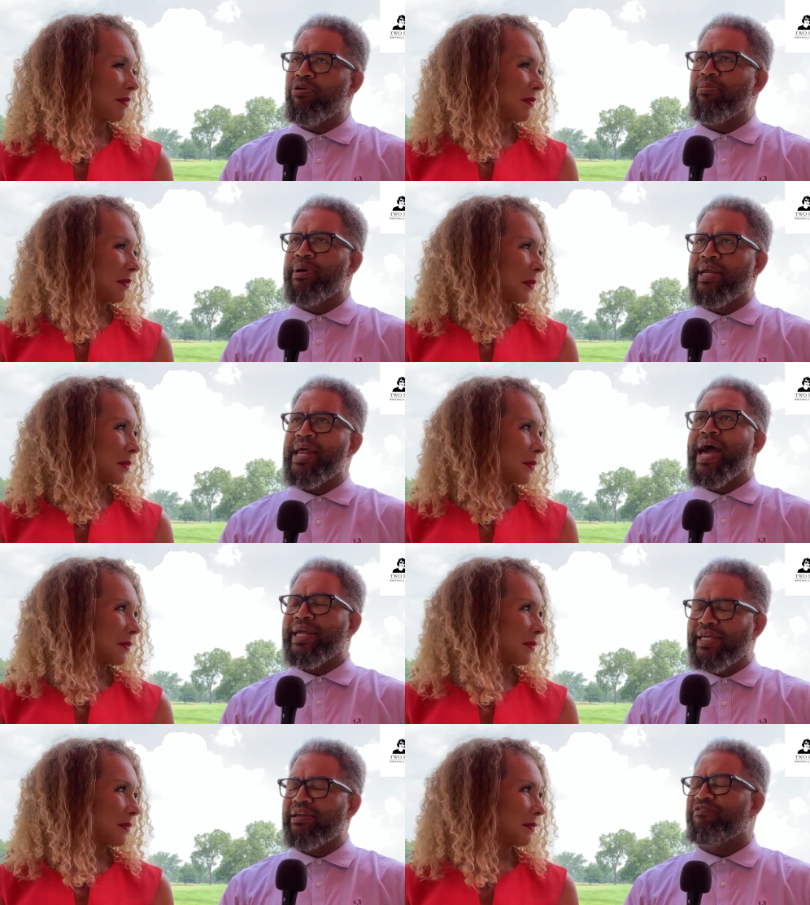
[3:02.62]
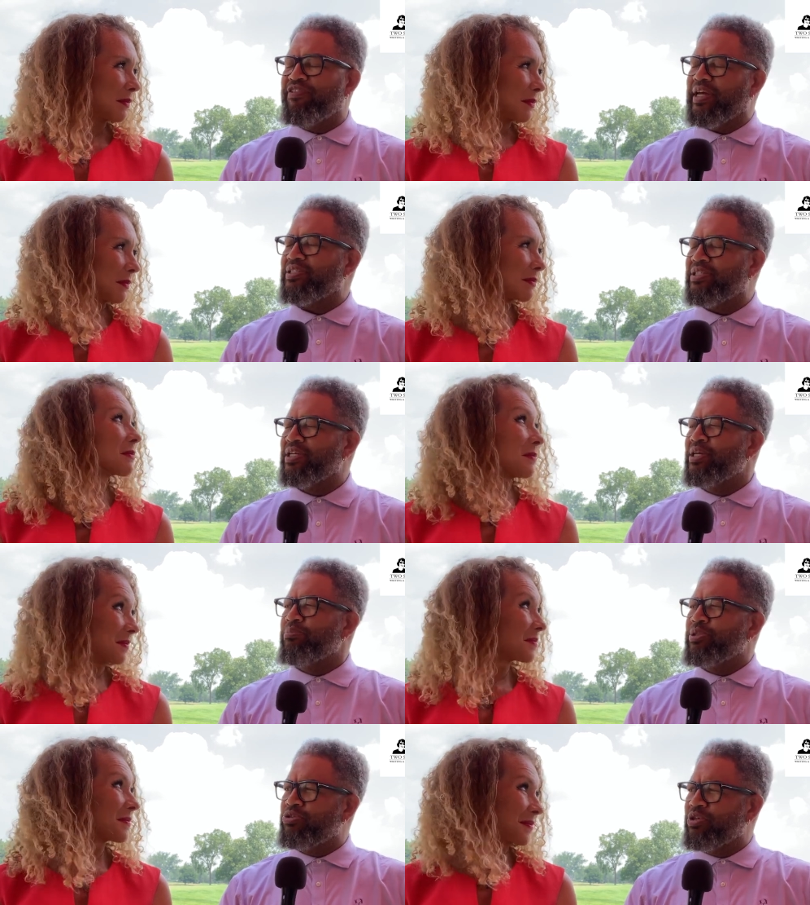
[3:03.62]
Speaker 1: or may not get fixed,
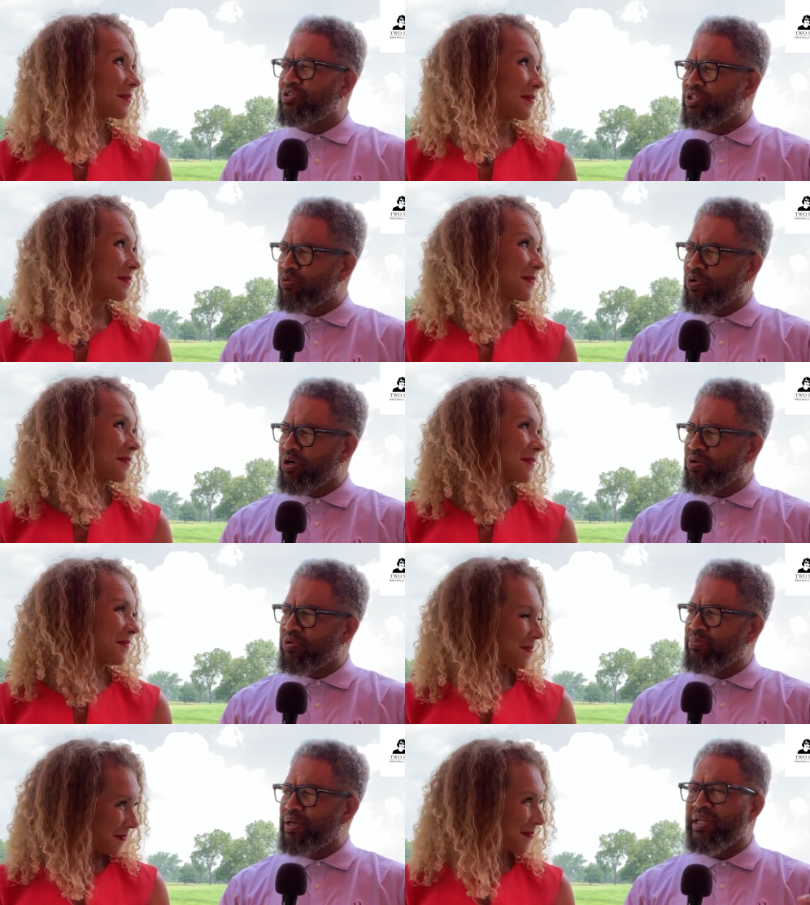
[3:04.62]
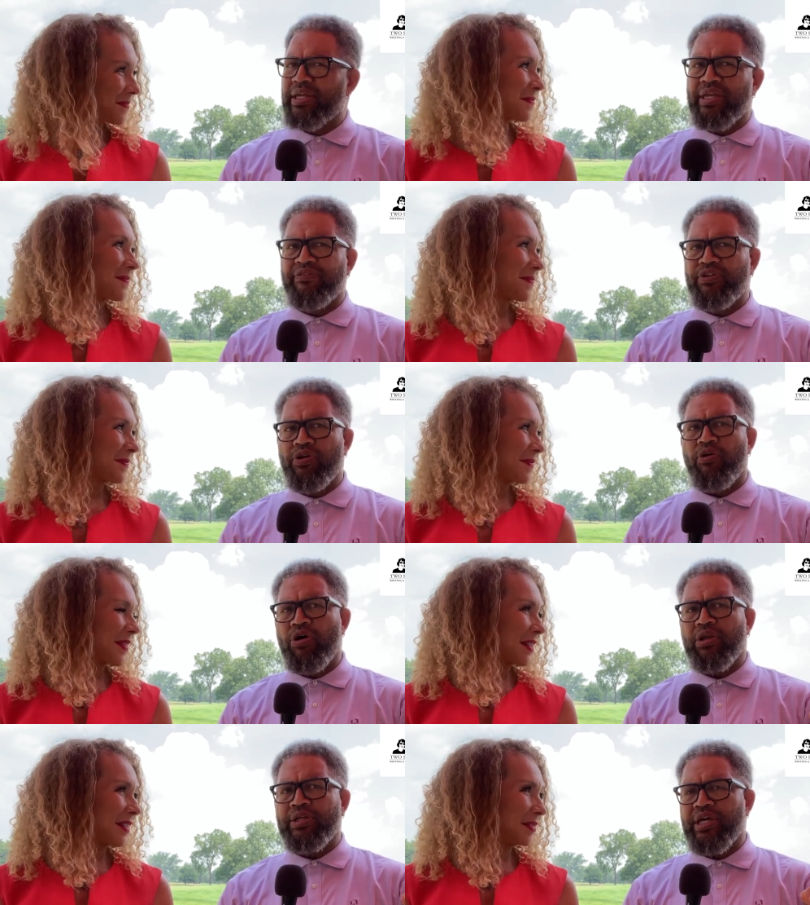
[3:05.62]
but you can still work on them. And then if you go
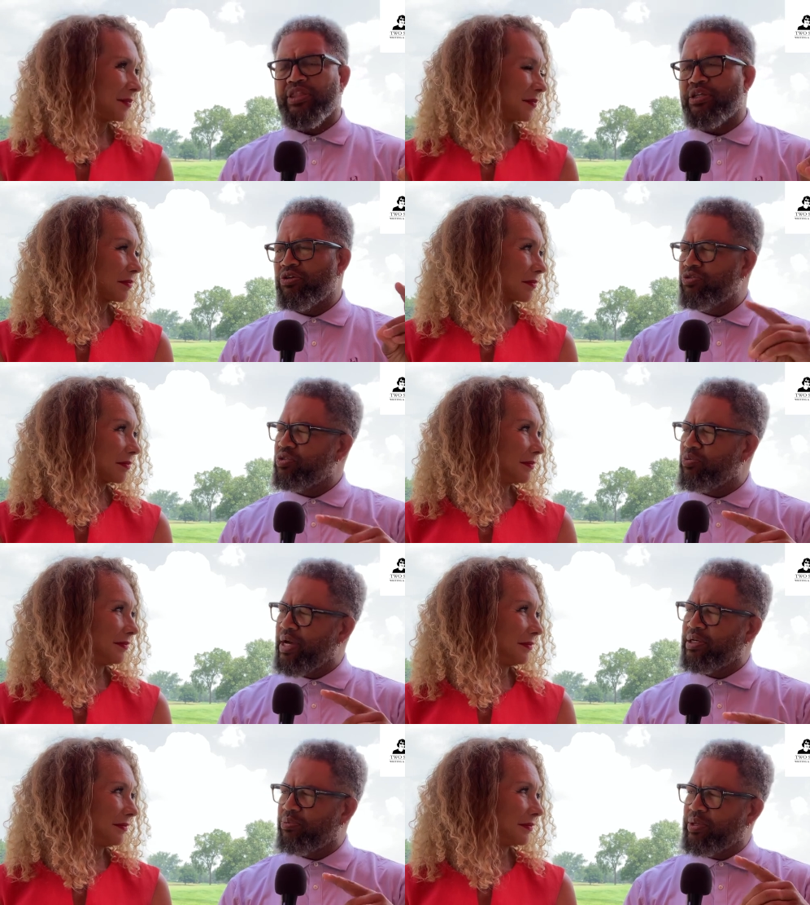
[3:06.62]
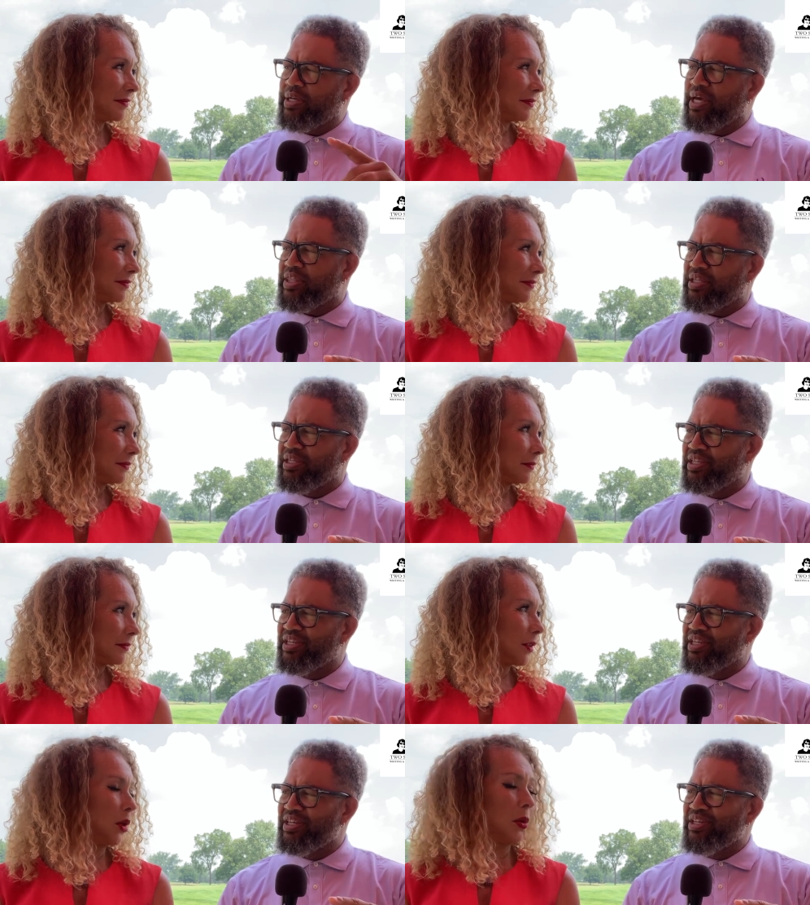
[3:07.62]
all or nothing, you usually wind up with nothing.
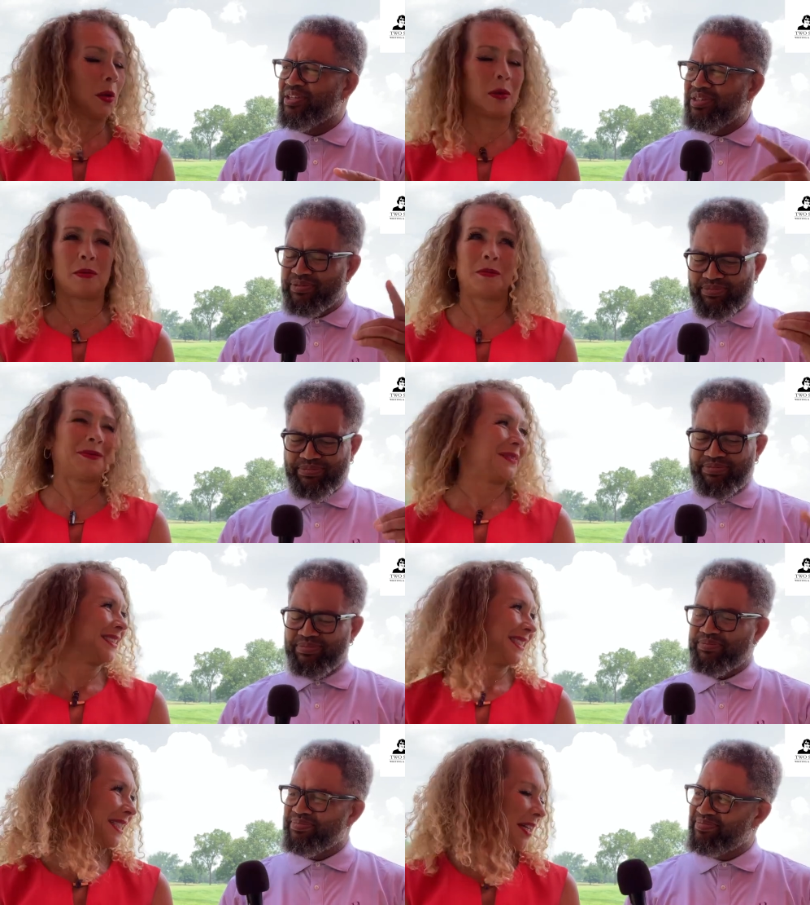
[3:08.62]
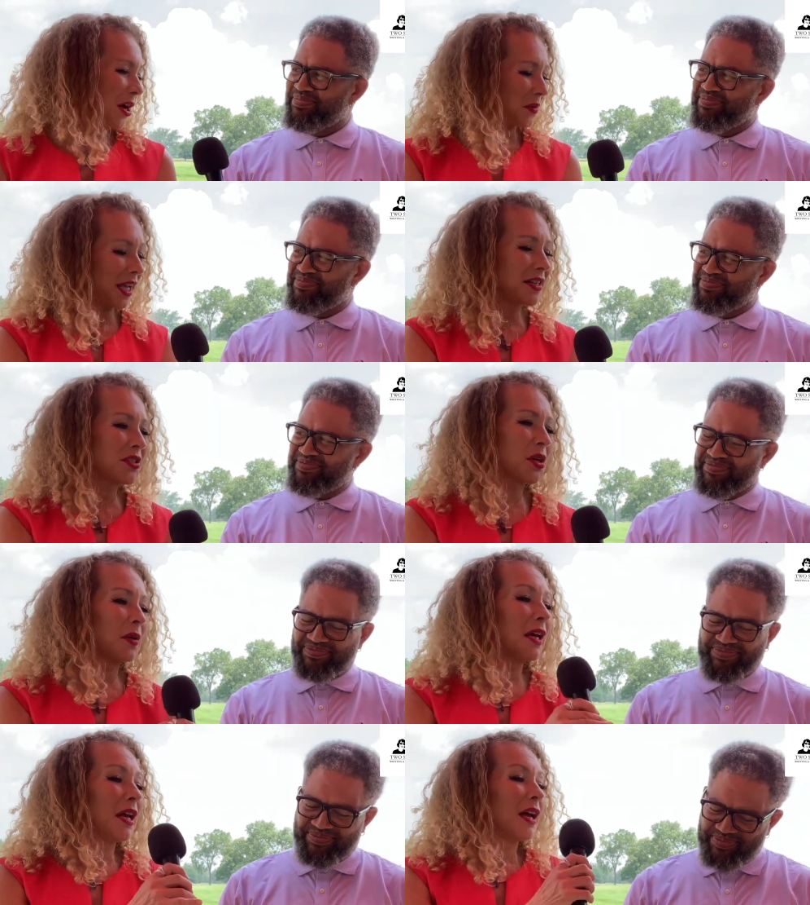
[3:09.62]
Speaker 2: Oh. Okay, so
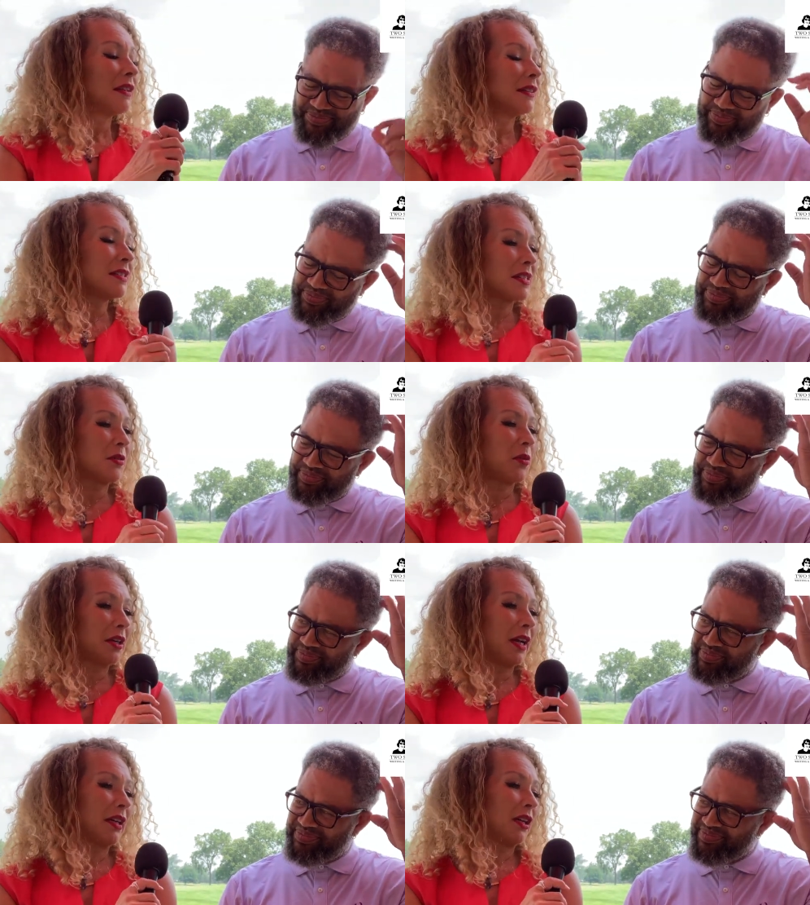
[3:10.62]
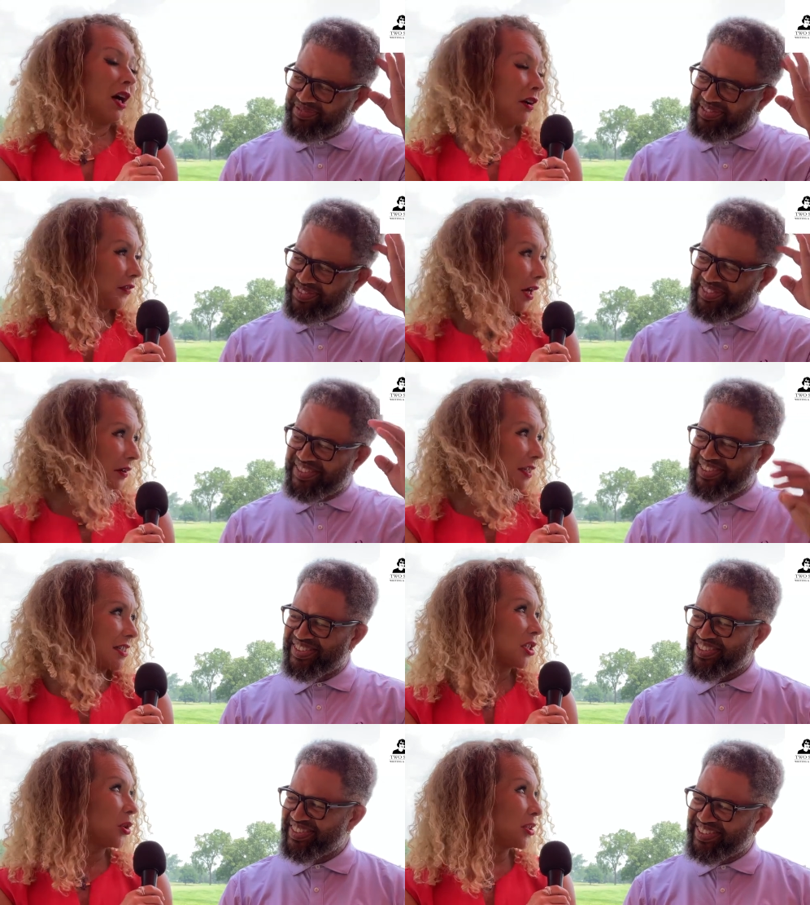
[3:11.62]
listen, we're at a golf outing.
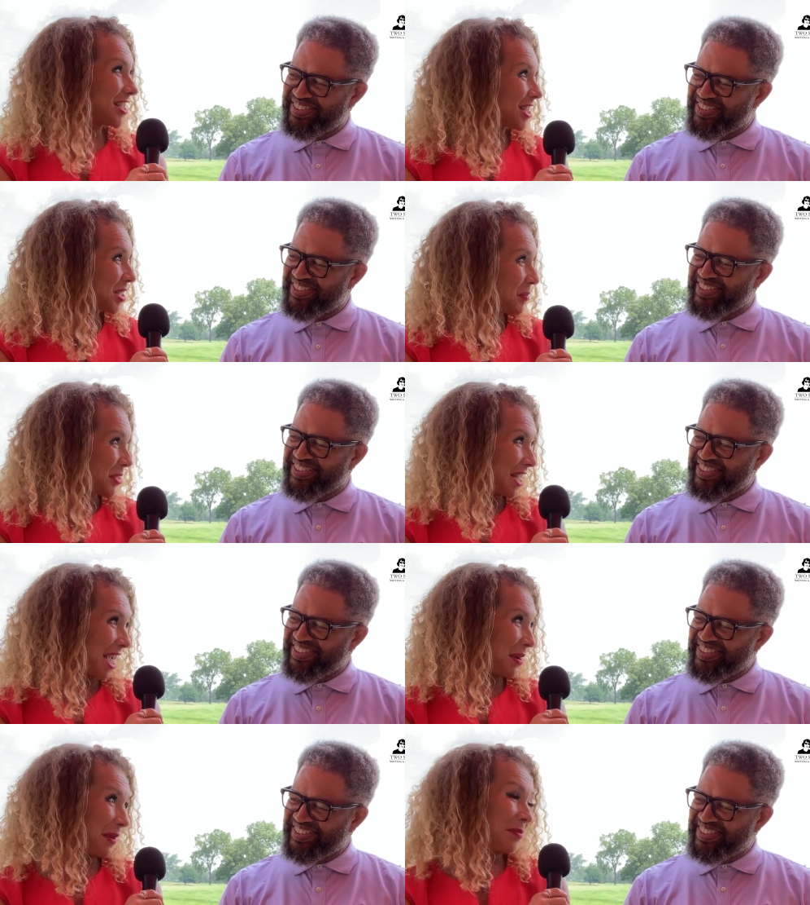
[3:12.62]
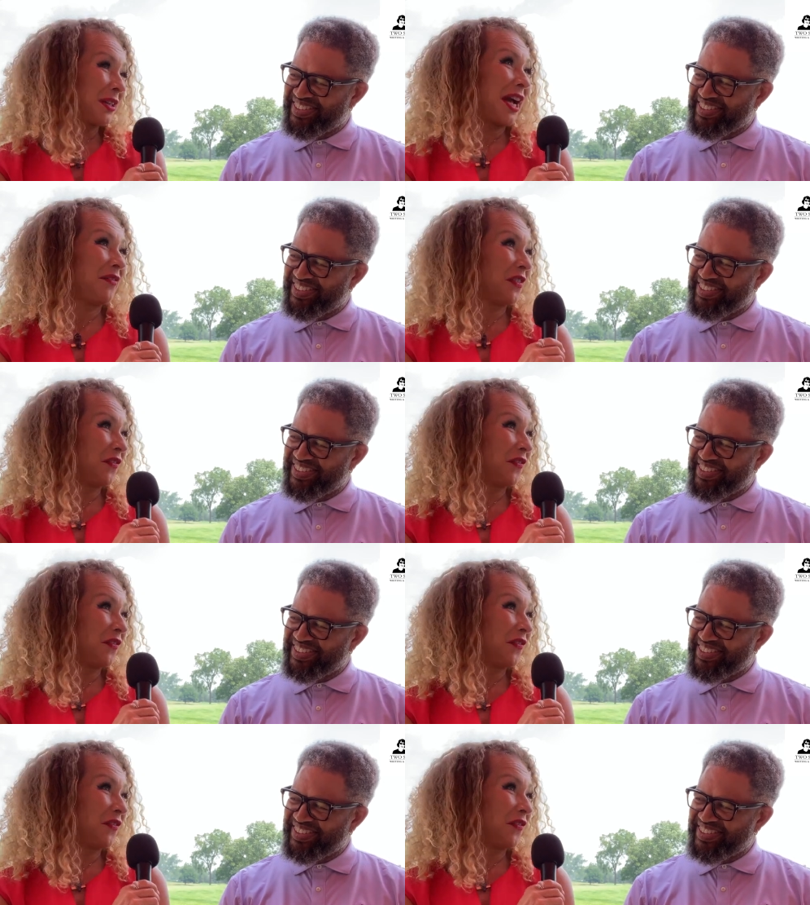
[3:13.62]
It's a gorgeous summer day. People are having